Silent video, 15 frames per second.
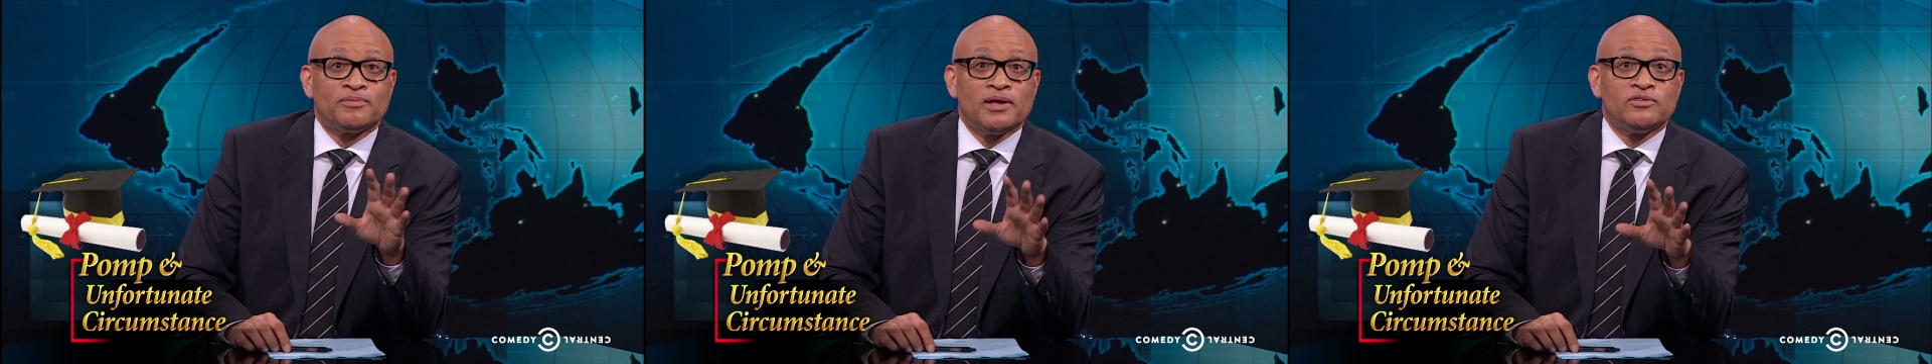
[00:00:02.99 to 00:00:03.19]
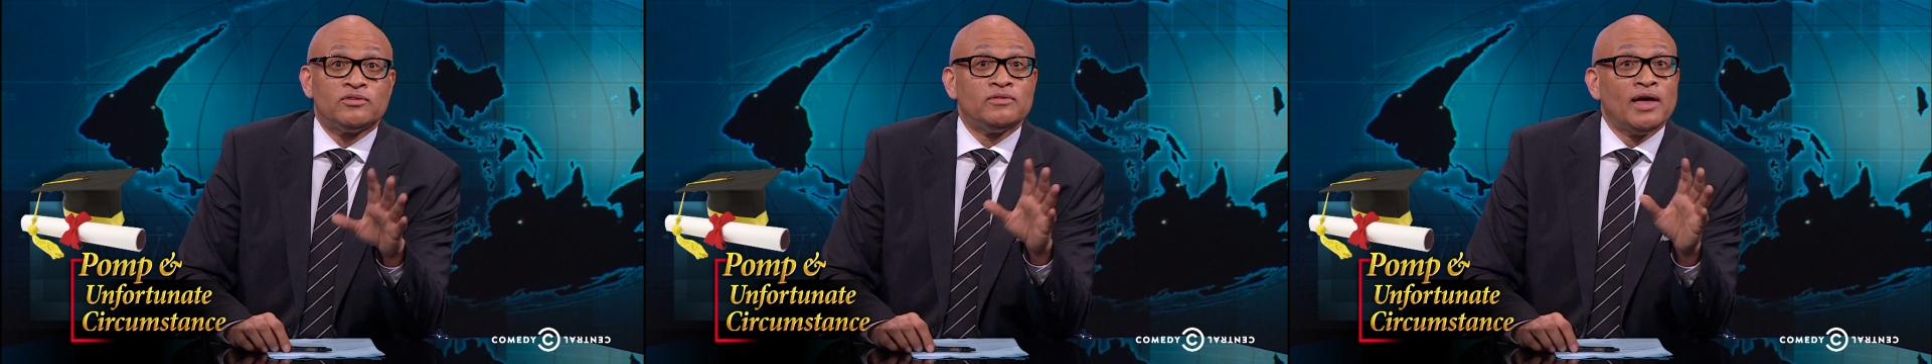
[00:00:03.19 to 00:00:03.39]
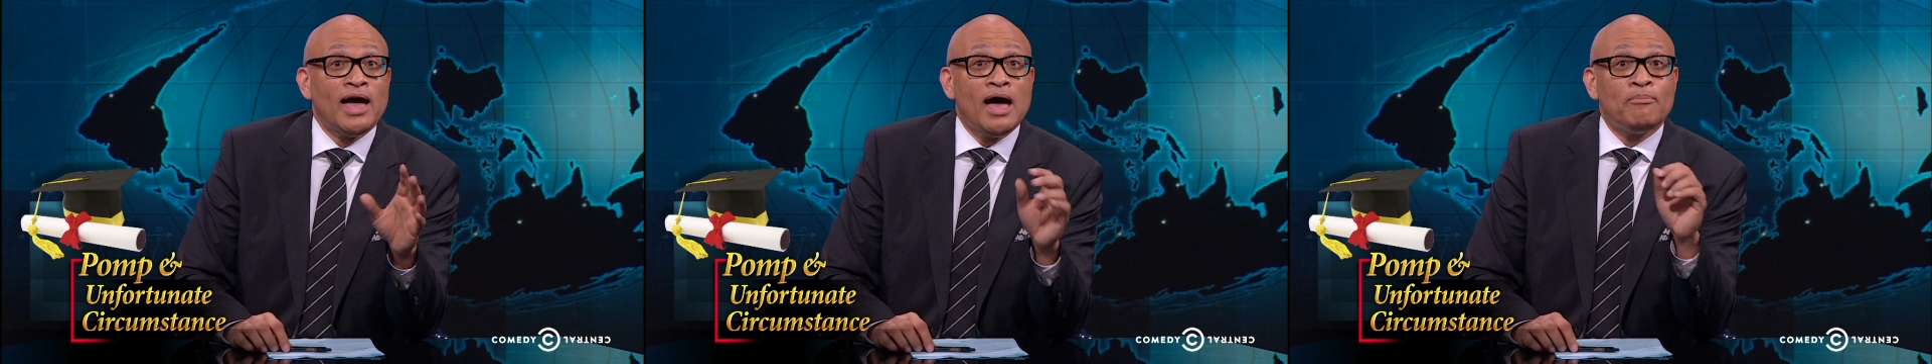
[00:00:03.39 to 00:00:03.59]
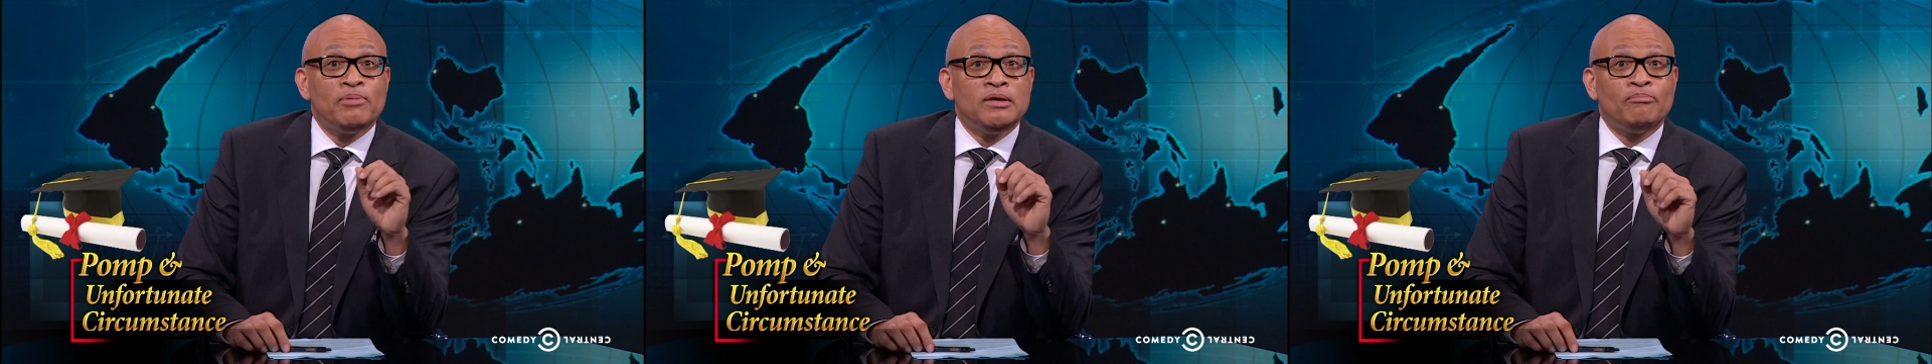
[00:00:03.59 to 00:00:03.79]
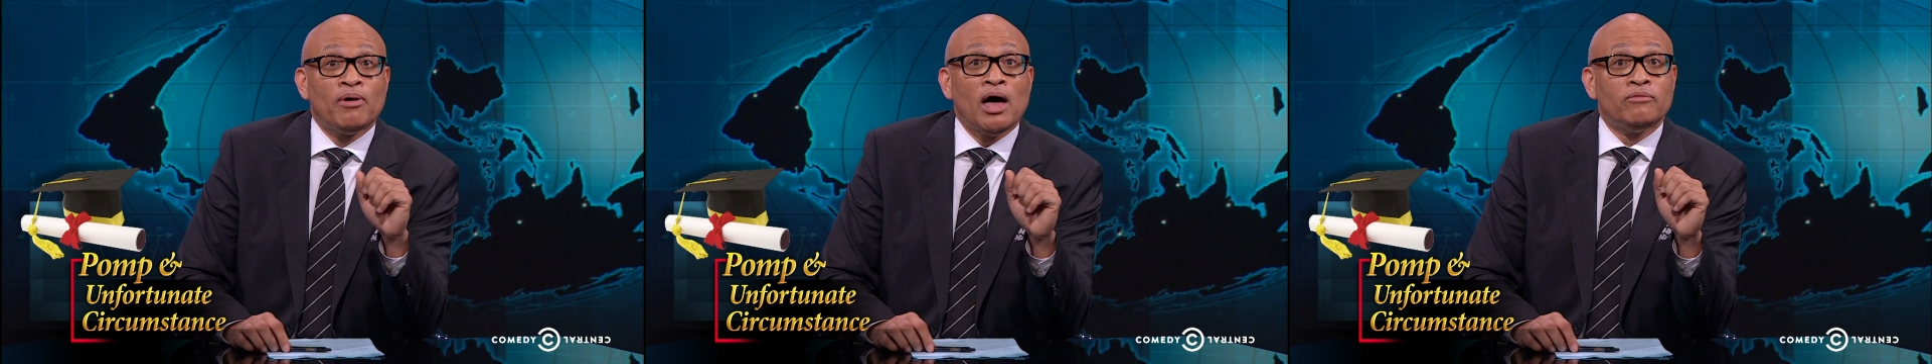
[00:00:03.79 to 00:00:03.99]
place in the
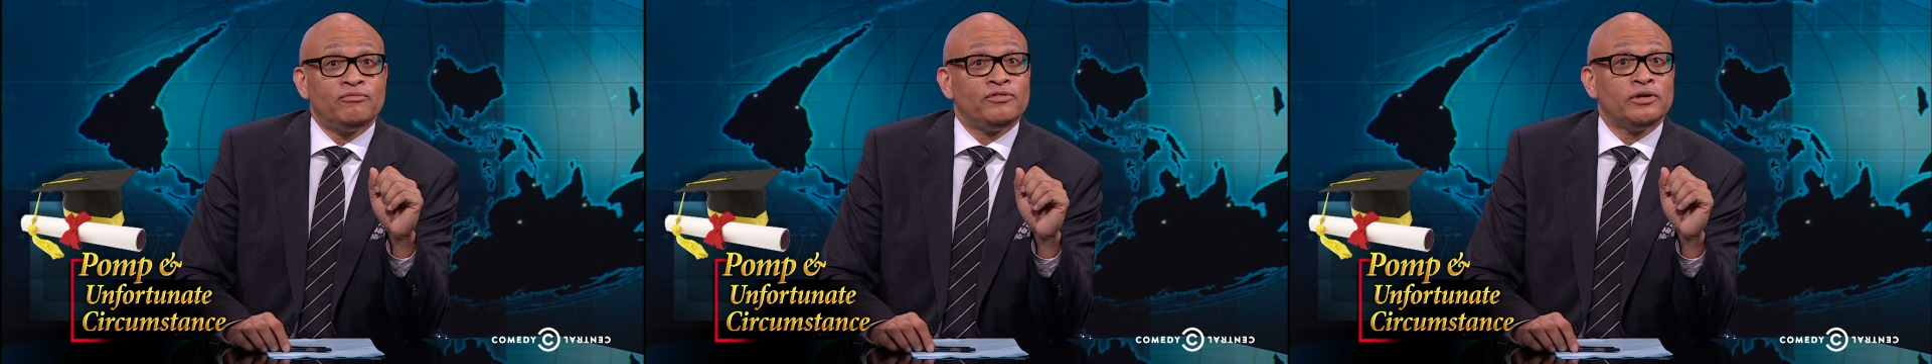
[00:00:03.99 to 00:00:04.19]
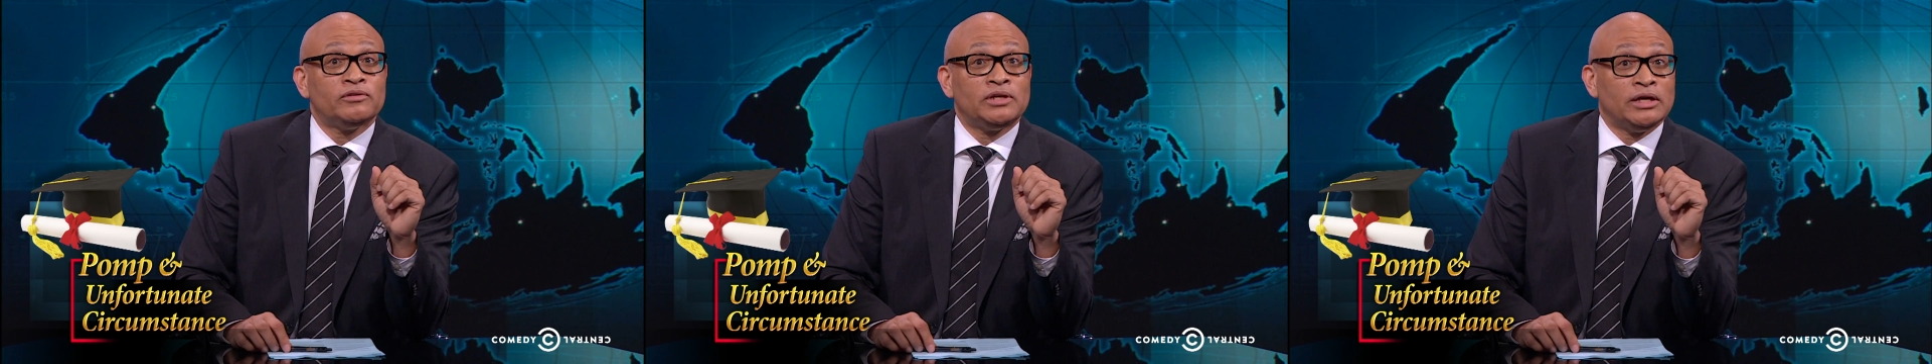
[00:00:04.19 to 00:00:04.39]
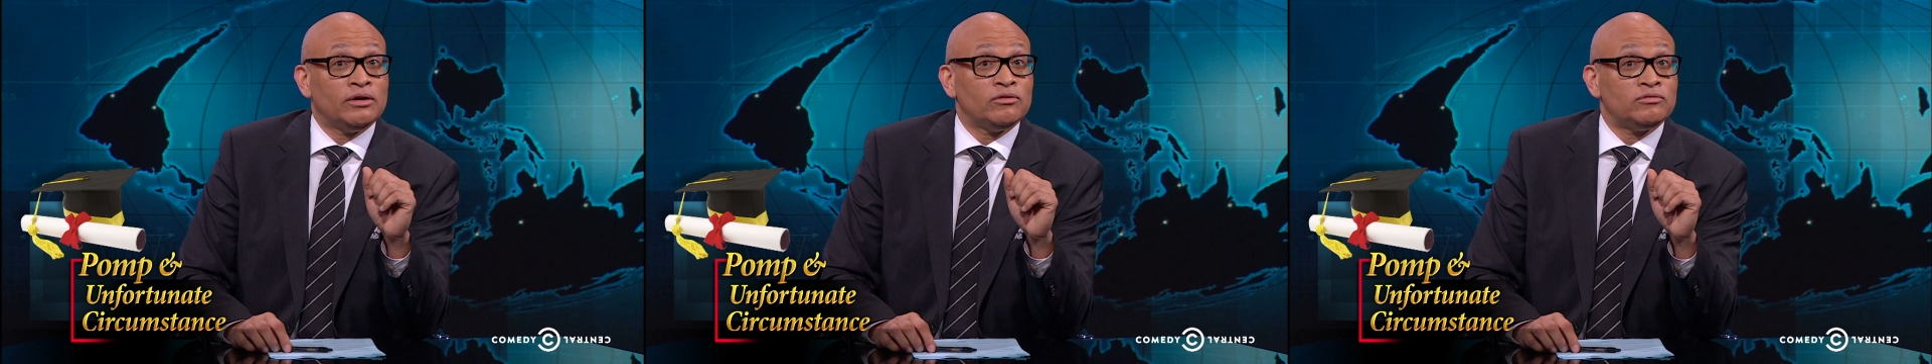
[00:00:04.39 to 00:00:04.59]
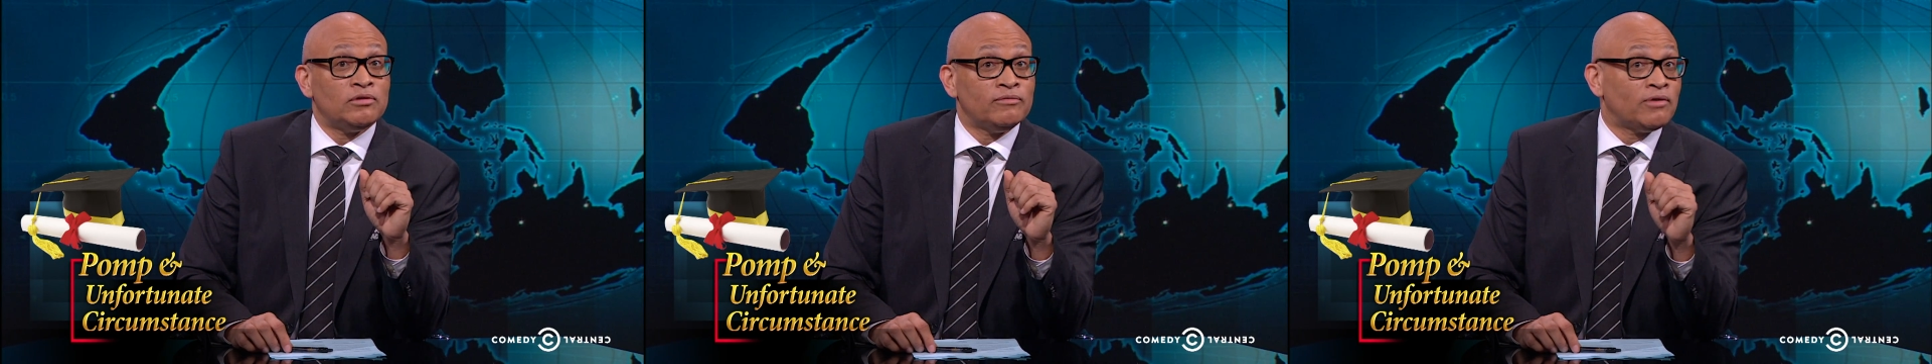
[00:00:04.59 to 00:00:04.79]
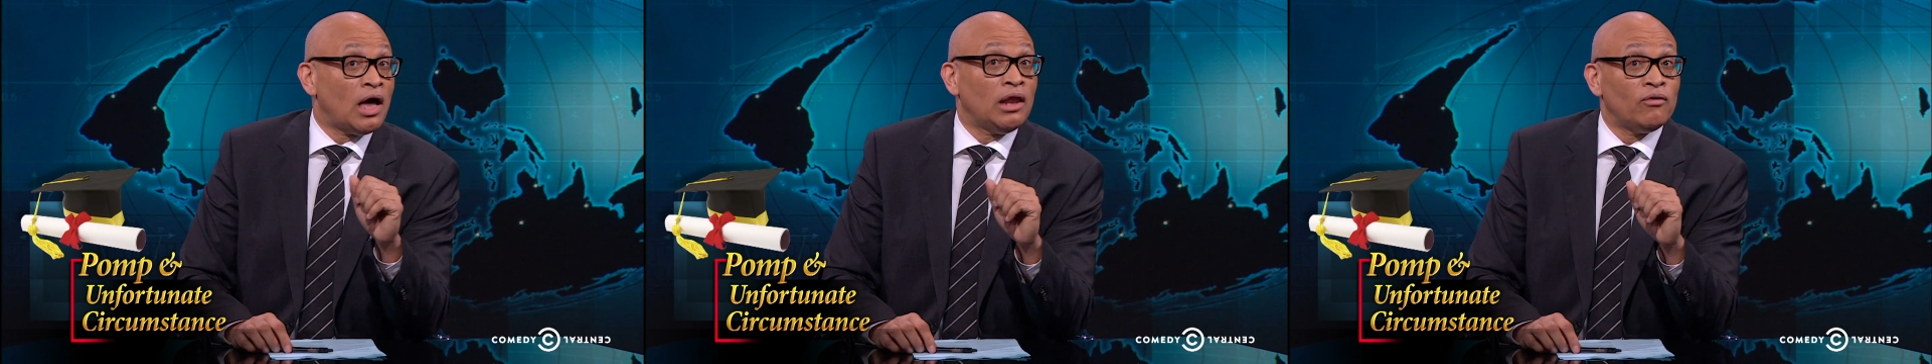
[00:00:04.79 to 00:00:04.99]
happy pot-filled hills
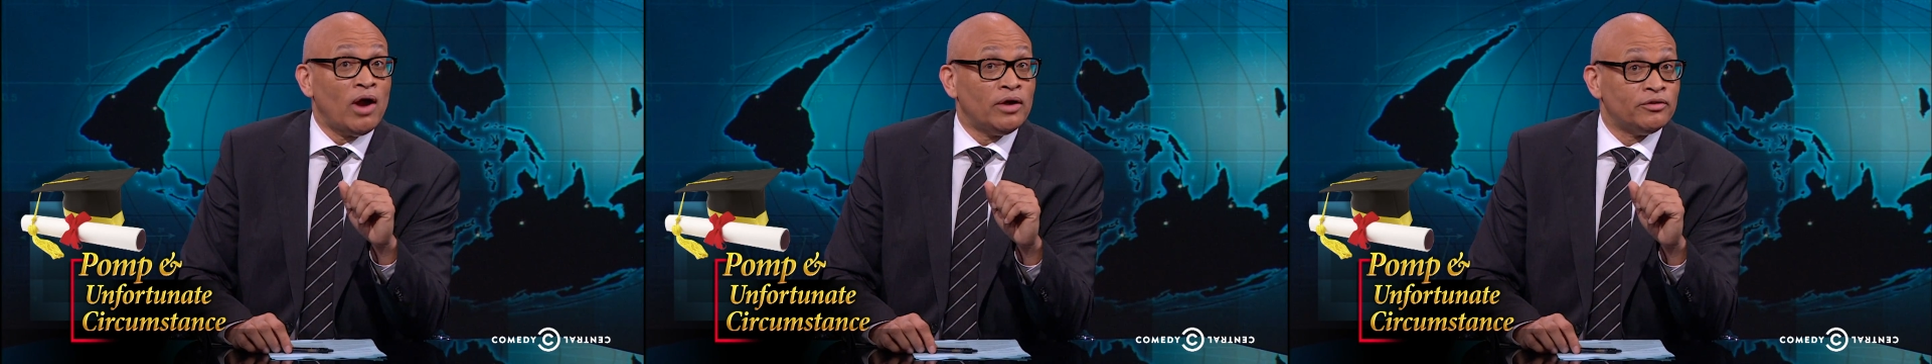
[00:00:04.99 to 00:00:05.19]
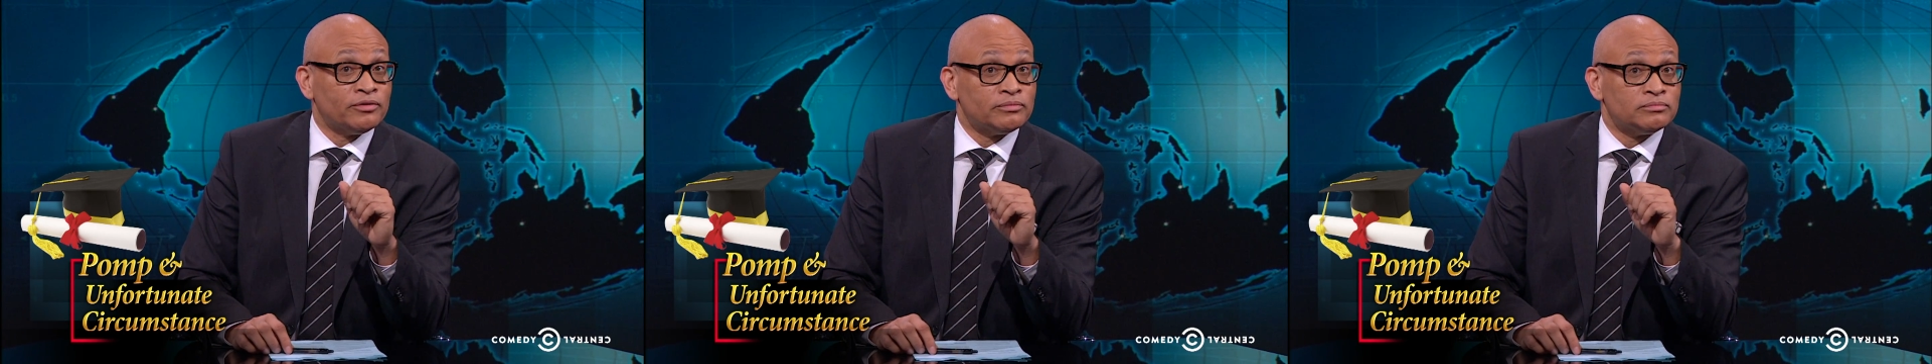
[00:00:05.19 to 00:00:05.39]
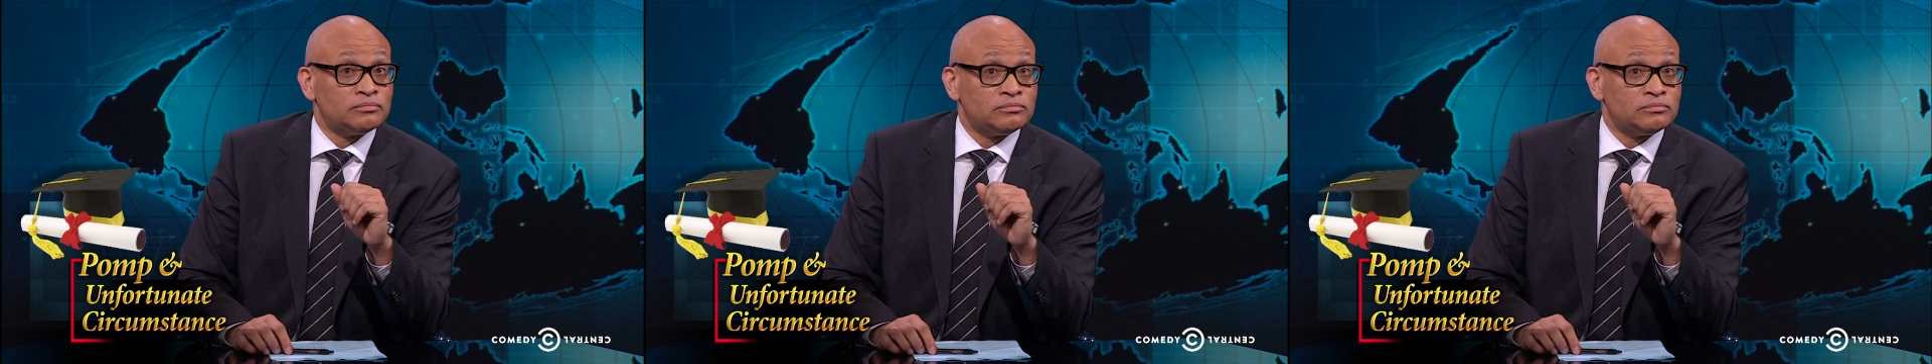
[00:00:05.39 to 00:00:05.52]
of Colorado.